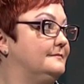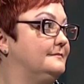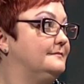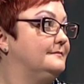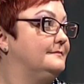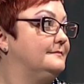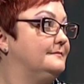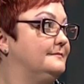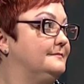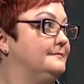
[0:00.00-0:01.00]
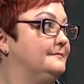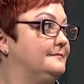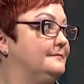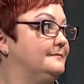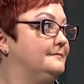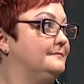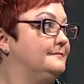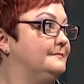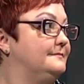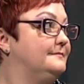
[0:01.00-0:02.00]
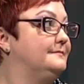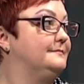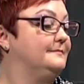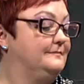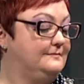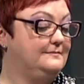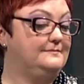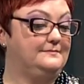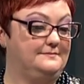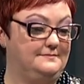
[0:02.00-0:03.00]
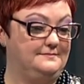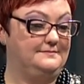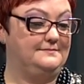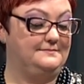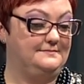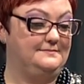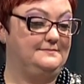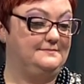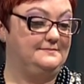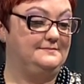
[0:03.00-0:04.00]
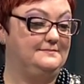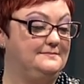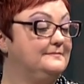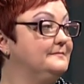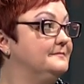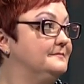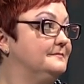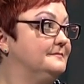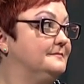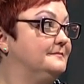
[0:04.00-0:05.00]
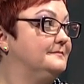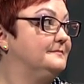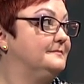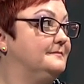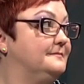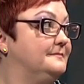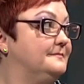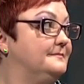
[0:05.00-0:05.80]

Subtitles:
This person isn't speaking.